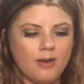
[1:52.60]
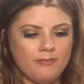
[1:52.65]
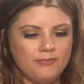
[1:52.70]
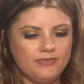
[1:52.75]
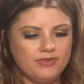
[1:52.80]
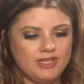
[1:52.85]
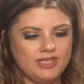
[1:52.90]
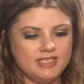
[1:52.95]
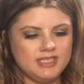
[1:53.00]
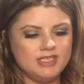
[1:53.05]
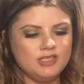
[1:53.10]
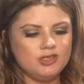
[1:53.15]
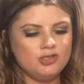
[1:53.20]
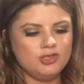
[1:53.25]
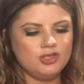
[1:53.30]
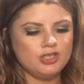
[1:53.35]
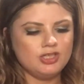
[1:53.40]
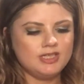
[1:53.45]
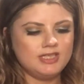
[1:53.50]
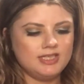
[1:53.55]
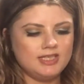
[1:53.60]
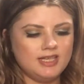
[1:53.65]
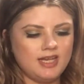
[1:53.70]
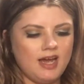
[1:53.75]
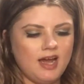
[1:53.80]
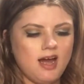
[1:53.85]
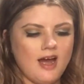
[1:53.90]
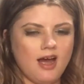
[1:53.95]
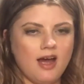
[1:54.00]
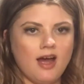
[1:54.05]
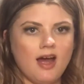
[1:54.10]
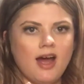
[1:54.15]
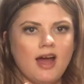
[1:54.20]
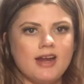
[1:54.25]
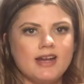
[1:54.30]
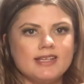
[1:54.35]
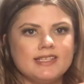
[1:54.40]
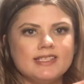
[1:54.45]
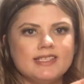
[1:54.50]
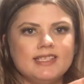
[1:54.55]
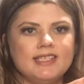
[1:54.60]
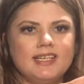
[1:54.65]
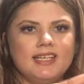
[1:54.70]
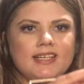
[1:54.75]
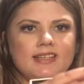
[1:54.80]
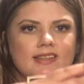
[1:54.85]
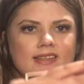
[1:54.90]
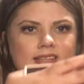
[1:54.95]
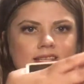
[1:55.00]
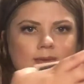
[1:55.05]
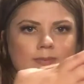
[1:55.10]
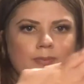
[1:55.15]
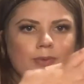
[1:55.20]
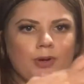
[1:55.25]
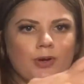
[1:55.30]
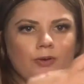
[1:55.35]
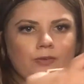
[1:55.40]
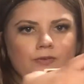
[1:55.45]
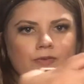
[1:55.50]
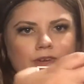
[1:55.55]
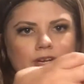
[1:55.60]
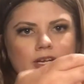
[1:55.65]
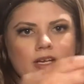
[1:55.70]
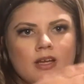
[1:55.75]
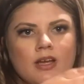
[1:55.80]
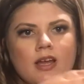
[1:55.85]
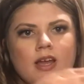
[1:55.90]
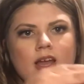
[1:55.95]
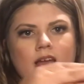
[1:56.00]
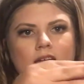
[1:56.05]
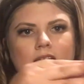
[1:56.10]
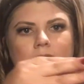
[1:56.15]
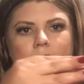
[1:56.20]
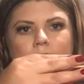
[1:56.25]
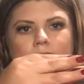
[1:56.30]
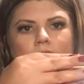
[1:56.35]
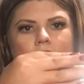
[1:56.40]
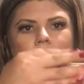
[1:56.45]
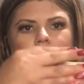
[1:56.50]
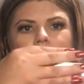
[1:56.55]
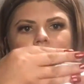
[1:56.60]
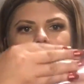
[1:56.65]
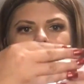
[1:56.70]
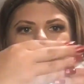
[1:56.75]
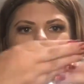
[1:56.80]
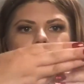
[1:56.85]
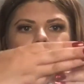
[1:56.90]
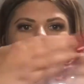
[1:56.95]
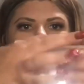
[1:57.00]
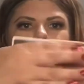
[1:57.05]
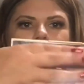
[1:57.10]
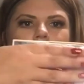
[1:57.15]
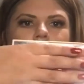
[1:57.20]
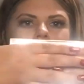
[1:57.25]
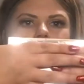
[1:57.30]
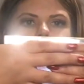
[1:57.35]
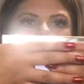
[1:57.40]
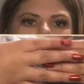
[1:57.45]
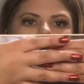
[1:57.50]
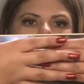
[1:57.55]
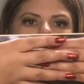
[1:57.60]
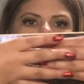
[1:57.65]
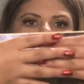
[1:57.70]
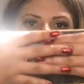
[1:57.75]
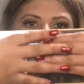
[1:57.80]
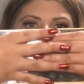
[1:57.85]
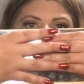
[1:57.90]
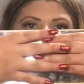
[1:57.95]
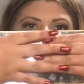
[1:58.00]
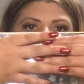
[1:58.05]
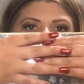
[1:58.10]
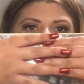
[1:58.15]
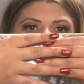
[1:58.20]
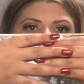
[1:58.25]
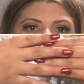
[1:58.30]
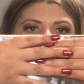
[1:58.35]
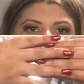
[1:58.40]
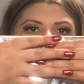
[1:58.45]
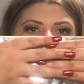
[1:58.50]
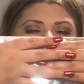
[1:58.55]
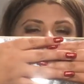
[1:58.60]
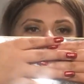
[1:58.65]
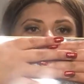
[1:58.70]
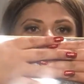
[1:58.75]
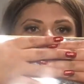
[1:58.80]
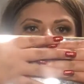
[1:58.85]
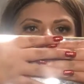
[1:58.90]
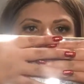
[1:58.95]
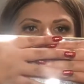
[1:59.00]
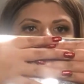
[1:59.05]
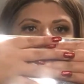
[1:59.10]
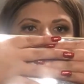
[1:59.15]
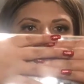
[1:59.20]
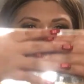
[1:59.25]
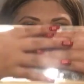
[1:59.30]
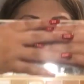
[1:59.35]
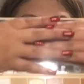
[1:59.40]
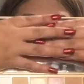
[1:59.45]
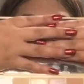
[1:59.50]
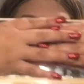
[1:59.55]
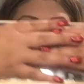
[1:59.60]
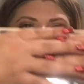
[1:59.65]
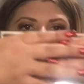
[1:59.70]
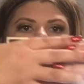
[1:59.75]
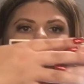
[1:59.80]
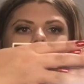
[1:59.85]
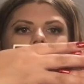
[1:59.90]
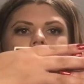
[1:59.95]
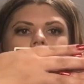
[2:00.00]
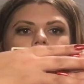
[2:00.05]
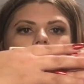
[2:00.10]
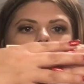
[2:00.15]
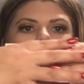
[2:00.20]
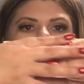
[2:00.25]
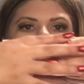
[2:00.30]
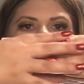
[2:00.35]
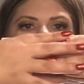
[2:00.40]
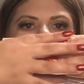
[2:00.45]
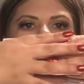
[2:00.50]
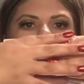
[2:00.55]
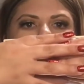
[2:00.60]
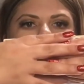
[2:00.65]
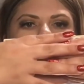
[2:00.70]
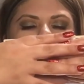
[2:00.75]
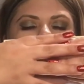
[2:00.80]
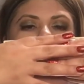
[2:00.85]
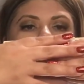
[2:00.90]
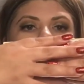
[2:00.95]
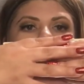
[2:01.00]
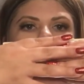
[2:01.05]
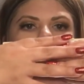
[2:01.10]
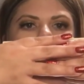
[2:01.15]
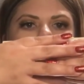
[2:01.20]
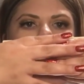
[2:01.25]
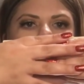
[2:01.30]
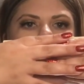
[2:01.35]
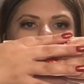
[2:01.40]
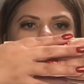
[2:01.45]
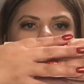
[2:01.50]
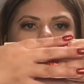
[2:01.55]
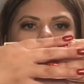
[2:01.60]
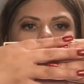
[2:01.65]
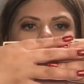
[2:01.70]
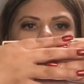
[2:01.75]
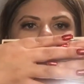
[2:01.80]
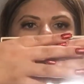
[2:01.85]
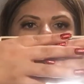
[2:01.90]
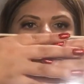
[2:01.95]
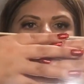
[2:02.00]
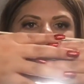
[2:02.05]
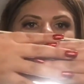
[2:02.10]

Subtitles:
this is just honestly the perfect, and I'm covering up the mirror so I don't blind you with it, but this is just the perfect color story for